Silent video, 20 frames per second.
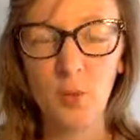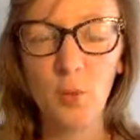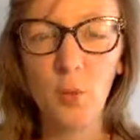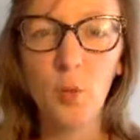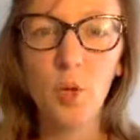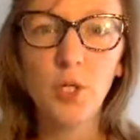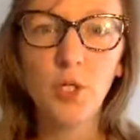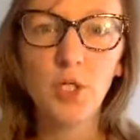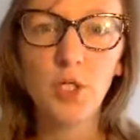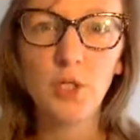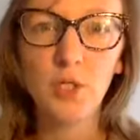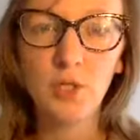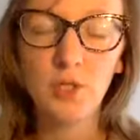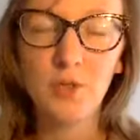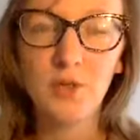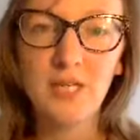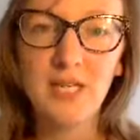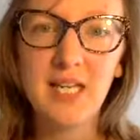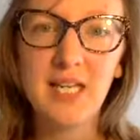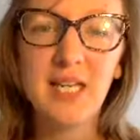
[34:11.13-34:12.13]
What do
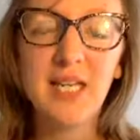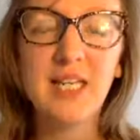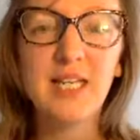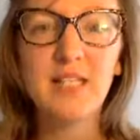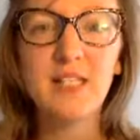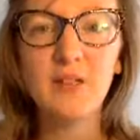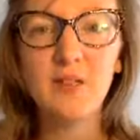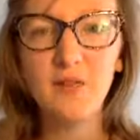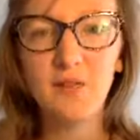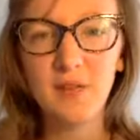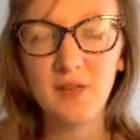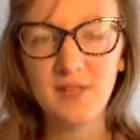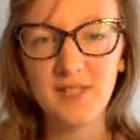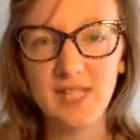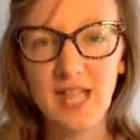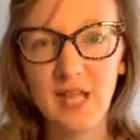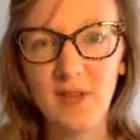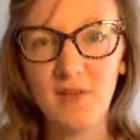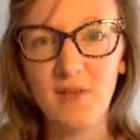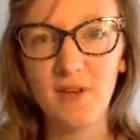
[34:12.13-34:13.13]
you need to feel
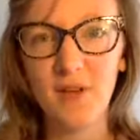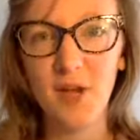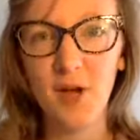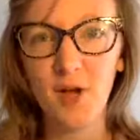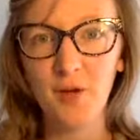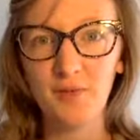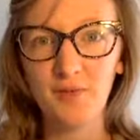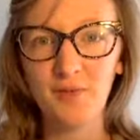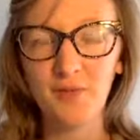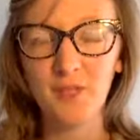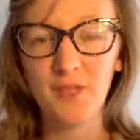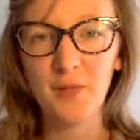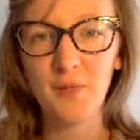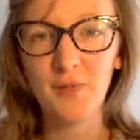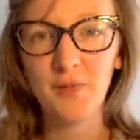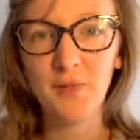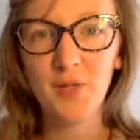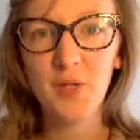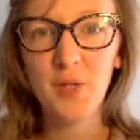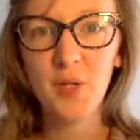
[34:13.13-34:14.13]
safe enough
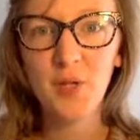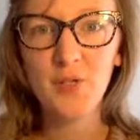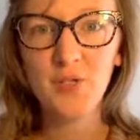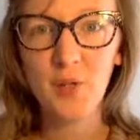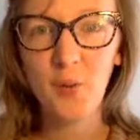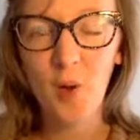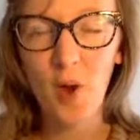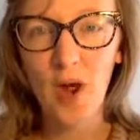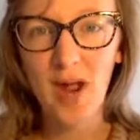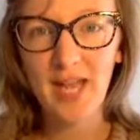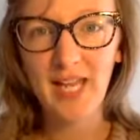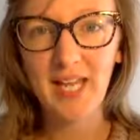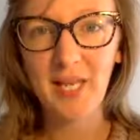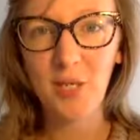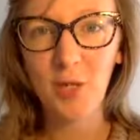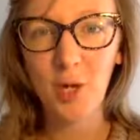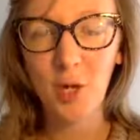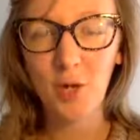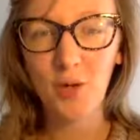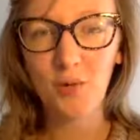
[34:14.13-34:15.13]
so I
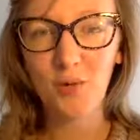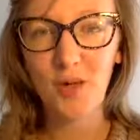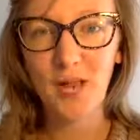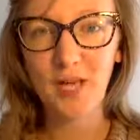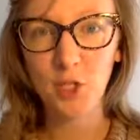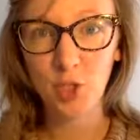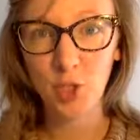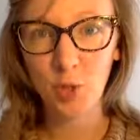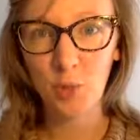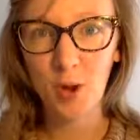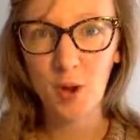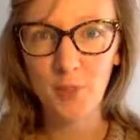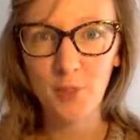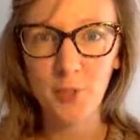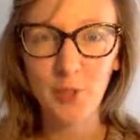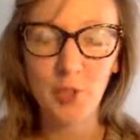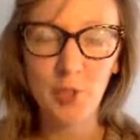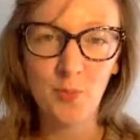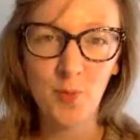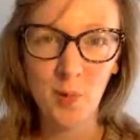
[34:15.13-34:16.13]
can go and show up
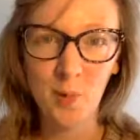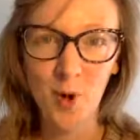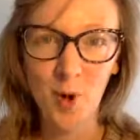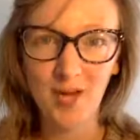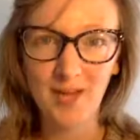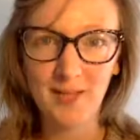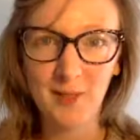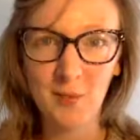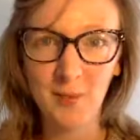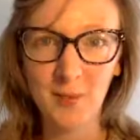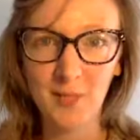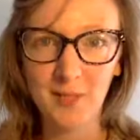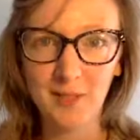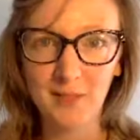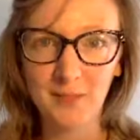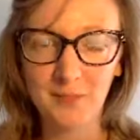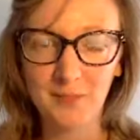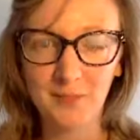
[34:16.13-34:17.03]
and do my work in the world?"